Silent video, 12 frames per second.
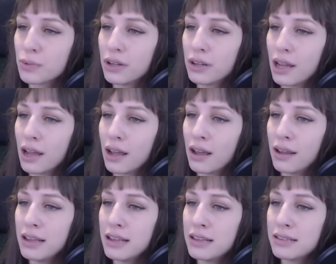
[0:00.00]
one uh,
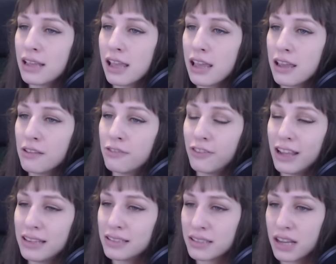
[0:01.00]
is a
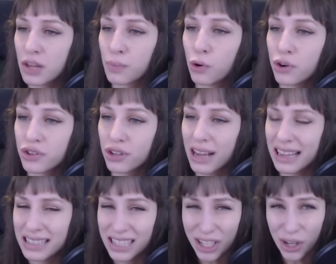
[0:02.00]
face. It's another portrait. I
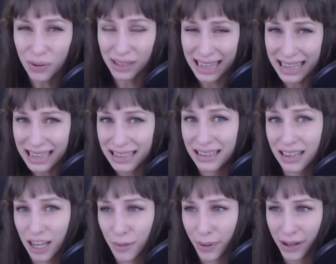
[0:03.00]
still don't like it,
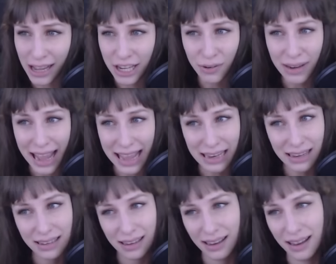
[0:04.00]
but I don't hate
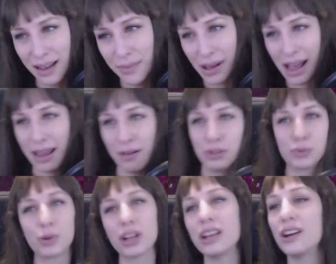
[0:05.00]
it. Um, I was
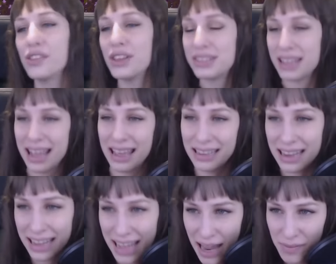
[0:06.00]
working on this, and
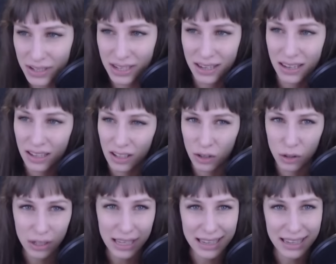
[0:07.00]
it kept
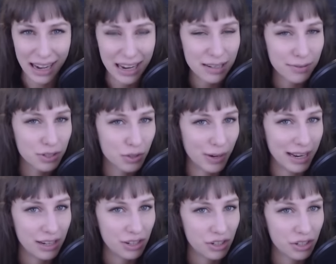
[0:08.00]
looking kind of
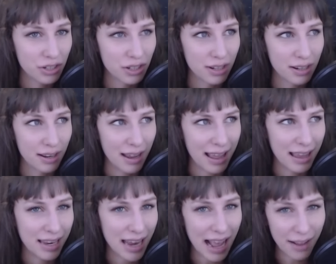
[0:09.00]
strange.
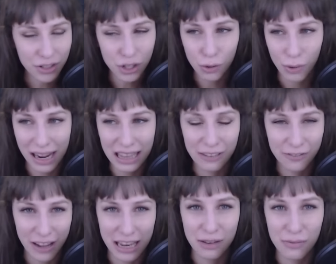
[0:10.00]
And after a while of
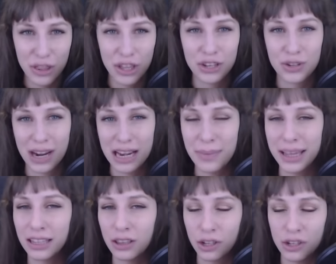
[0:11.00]
fighting with it and trying to
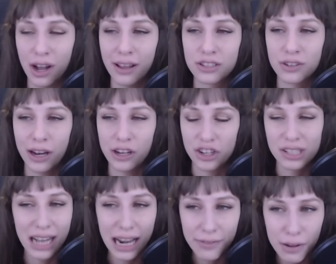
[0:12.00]
make it look not strange, I
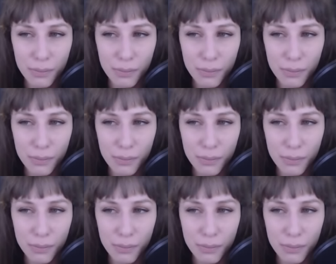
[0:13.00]
just kind of